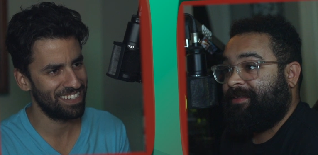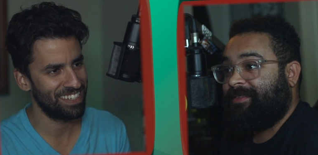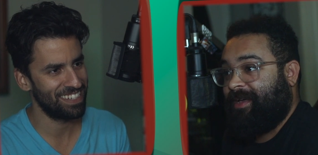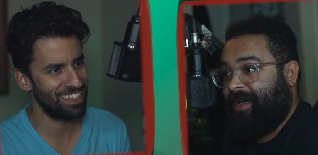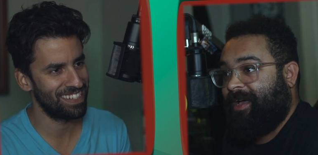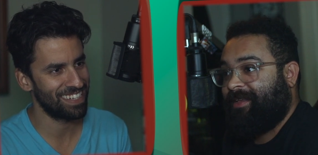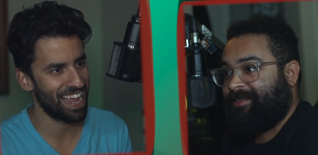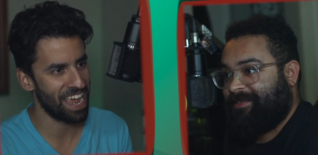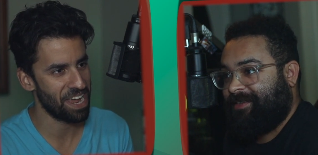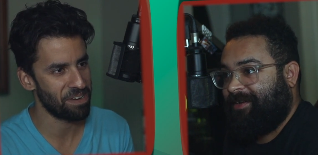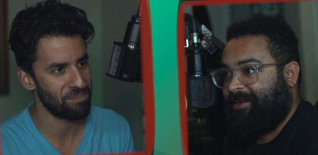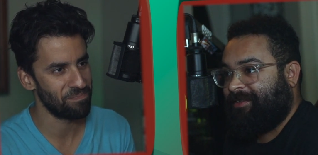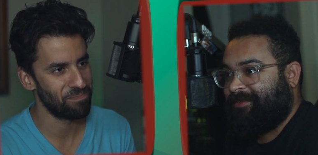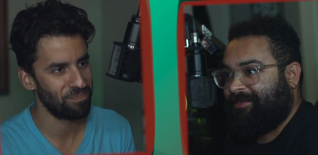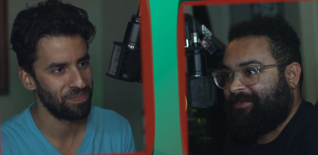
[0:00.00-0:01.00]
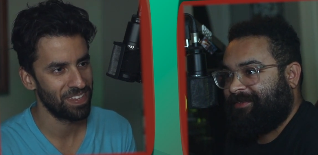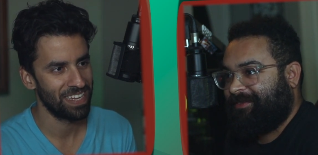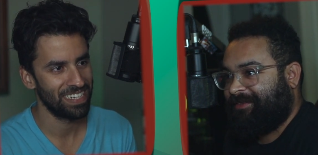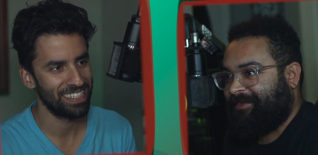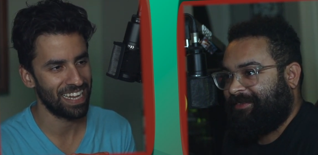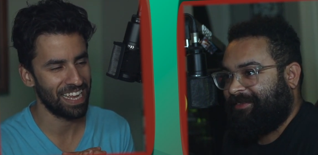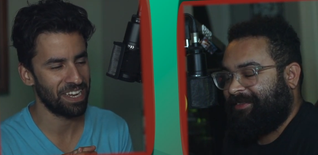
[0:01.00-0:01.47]
Speaker 1: was a hot damn, start.
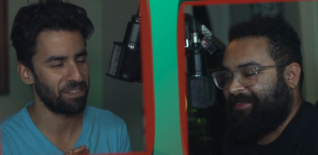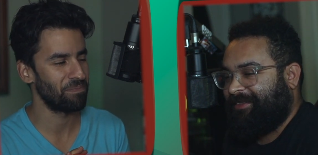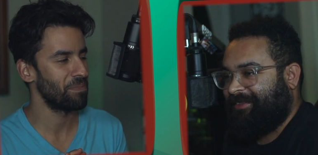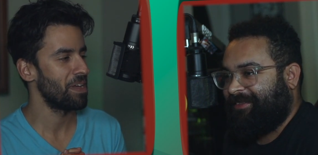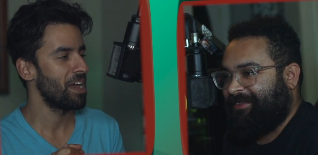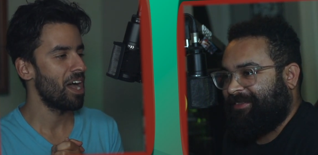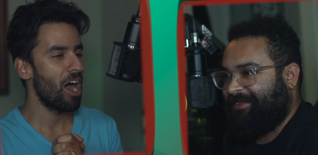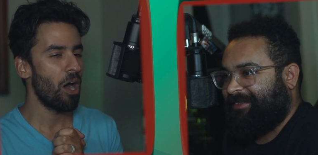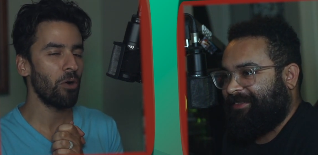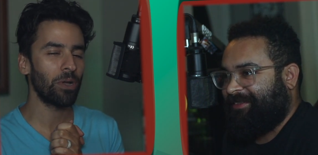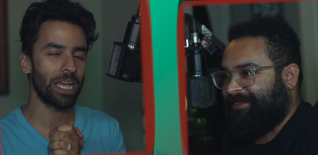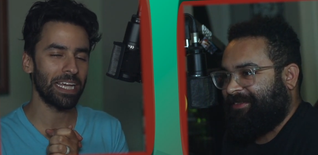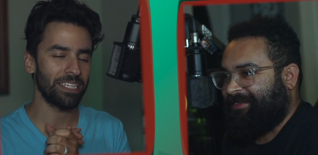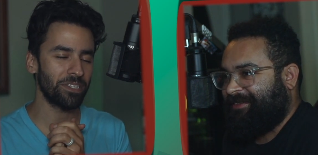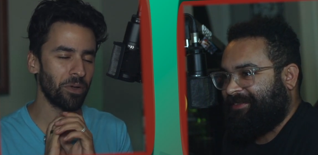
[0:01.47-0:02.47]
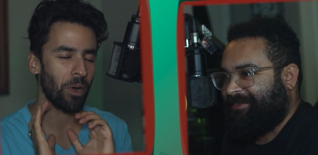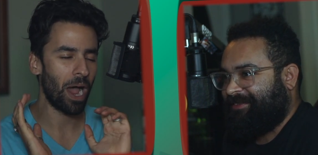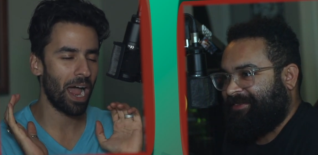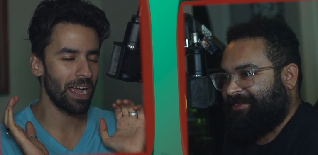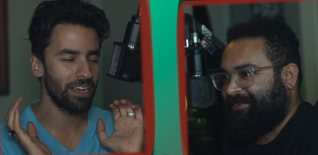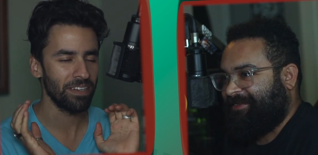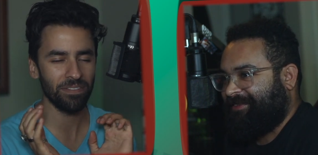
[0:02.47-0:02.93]
Damn. Okay, so
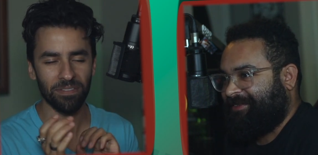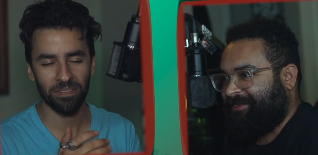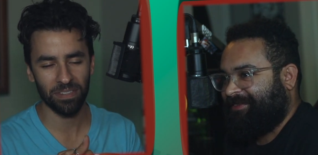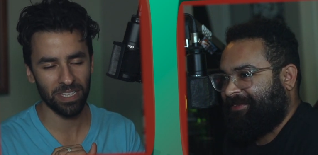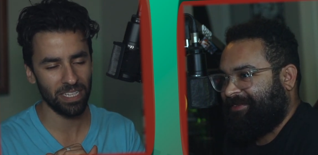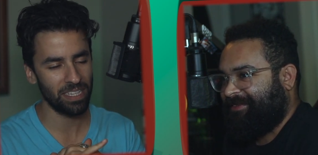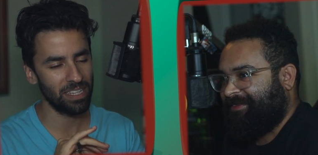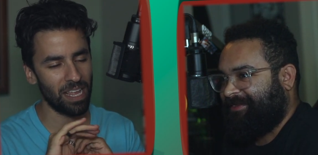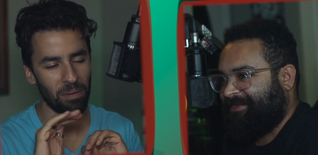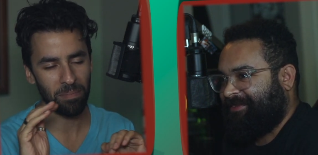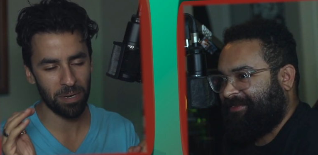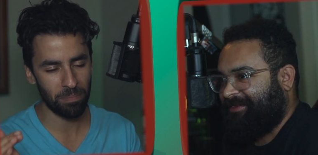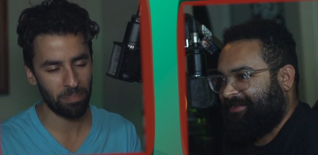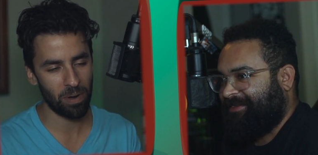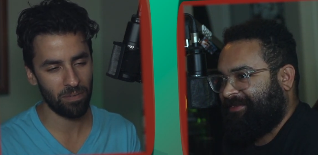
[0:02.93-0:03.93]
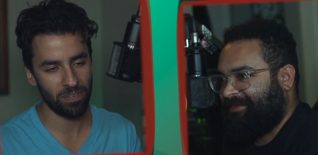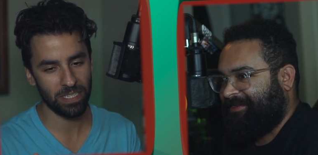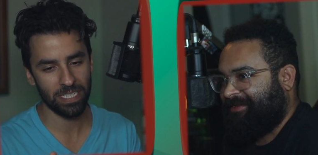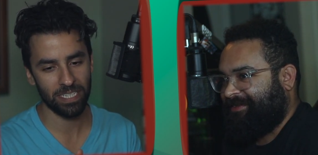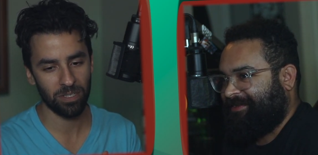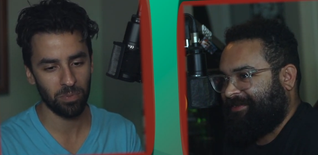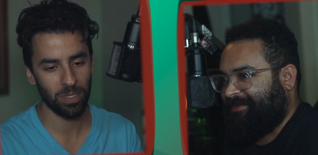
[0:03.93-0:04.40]
I I'm gonna preface
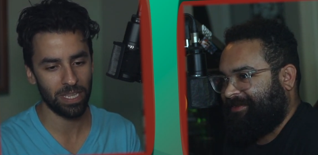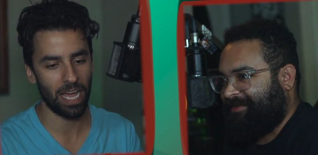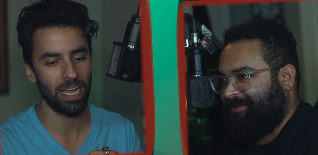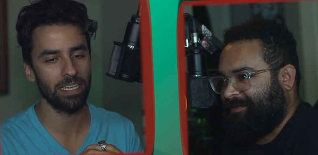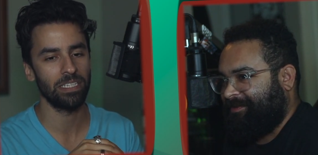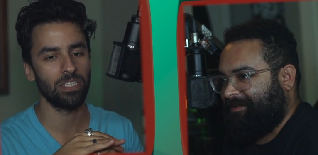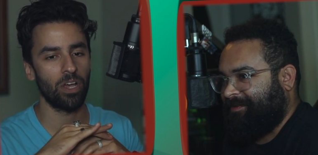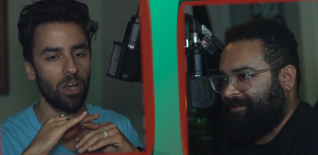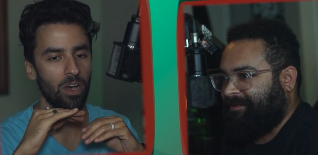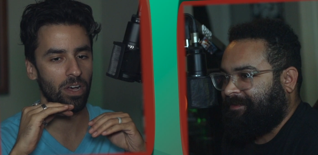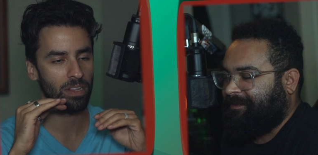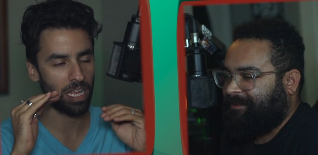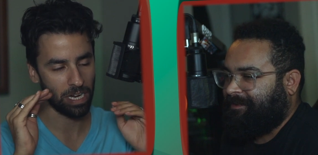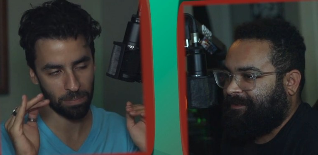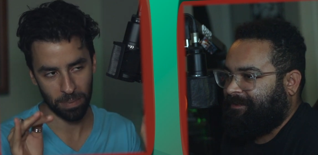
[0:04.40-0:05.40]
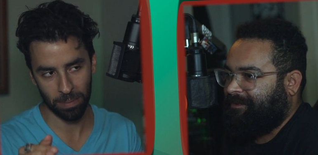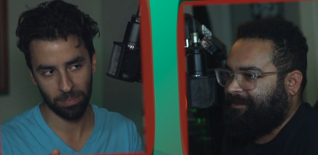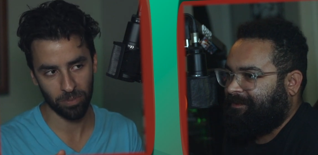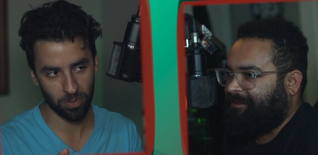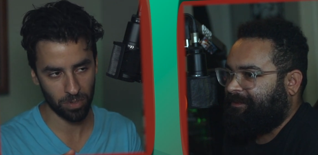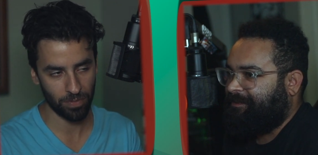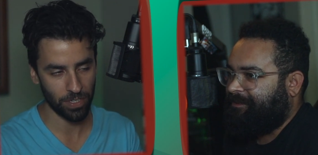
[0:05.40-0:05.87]
this with I saw a lot of
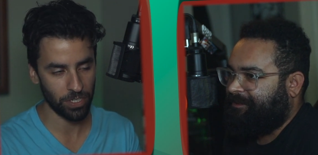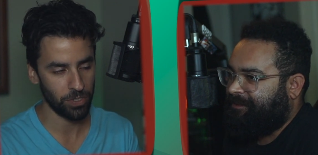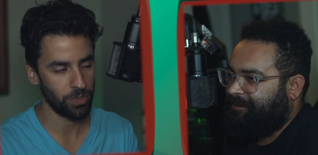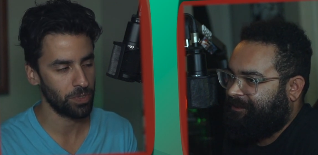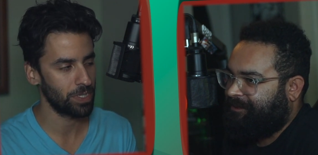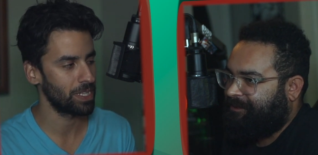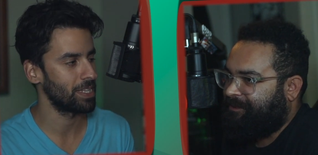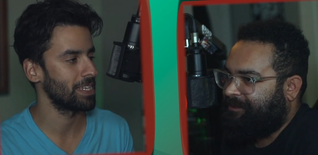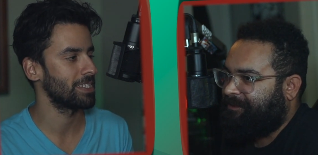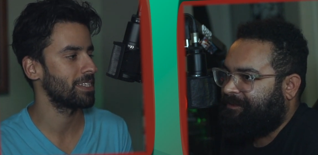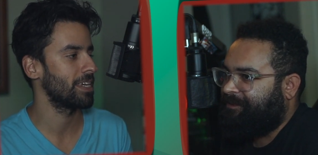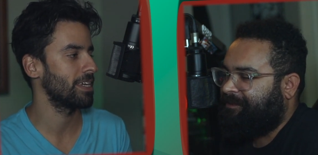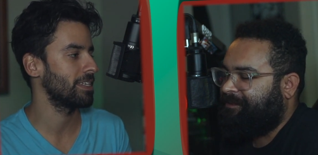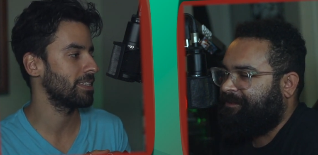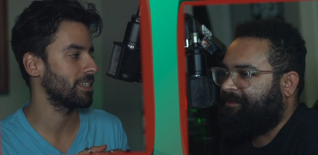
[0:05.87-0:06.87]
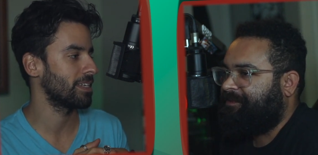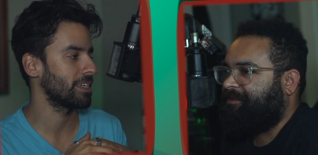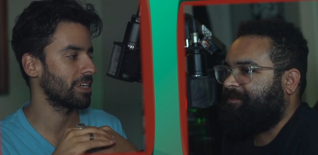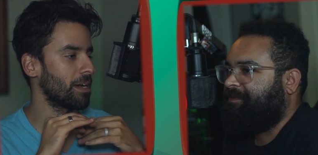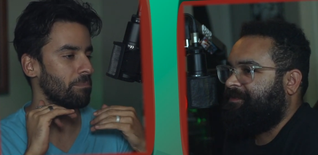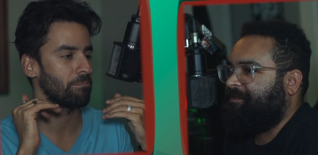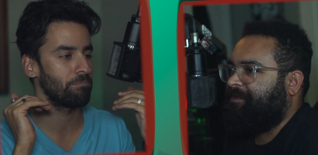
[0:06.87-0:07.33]
people's reviews, and they say
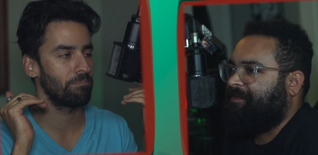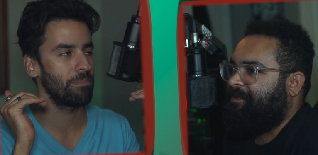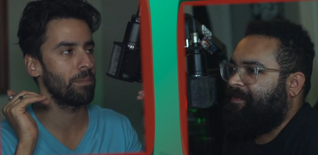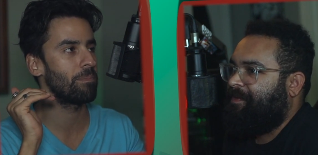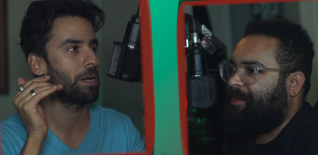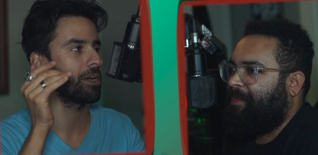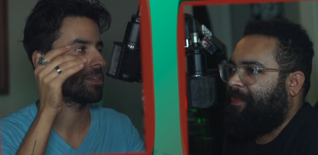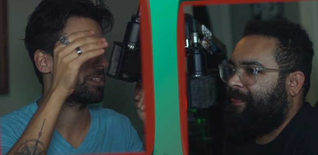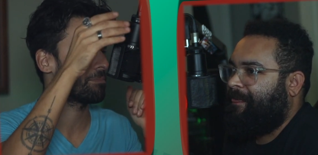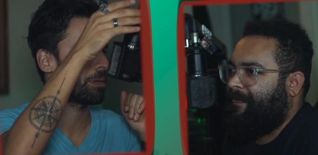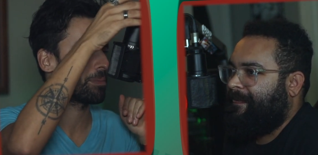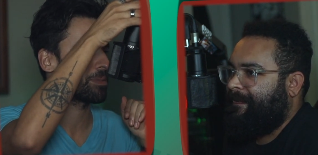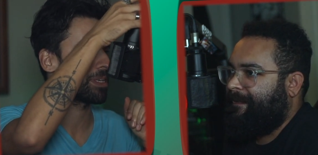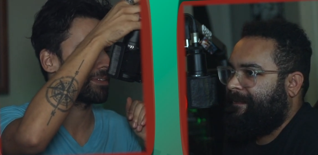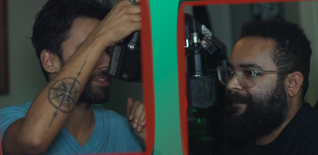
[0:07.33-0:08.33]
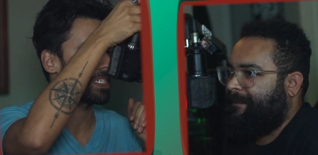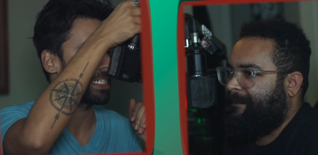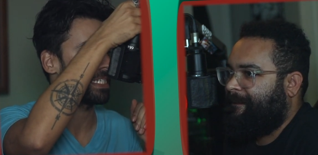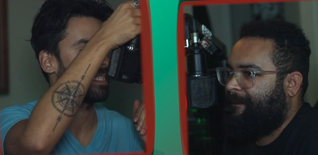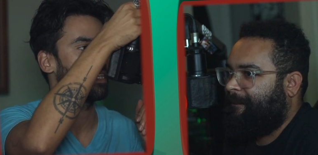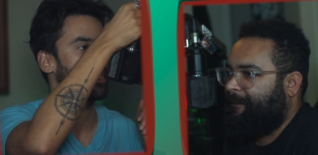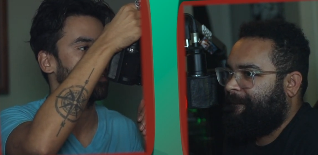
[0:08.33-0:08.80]
like apparently people that have
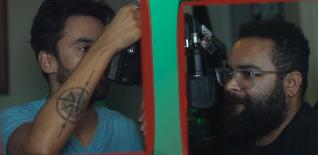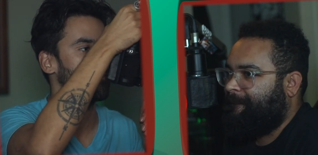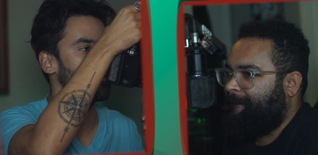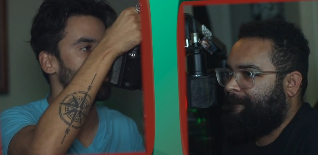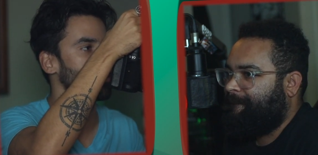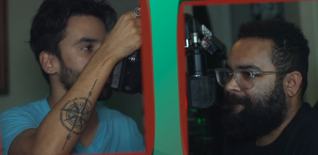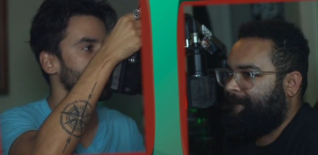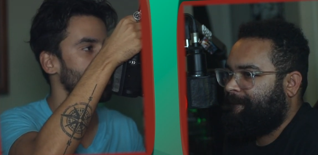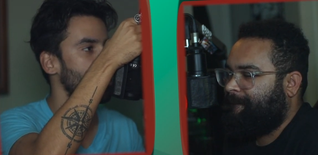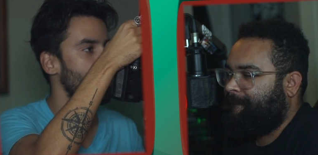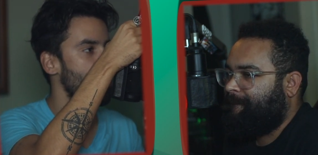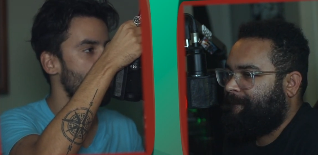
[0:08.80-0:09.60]
seen like the first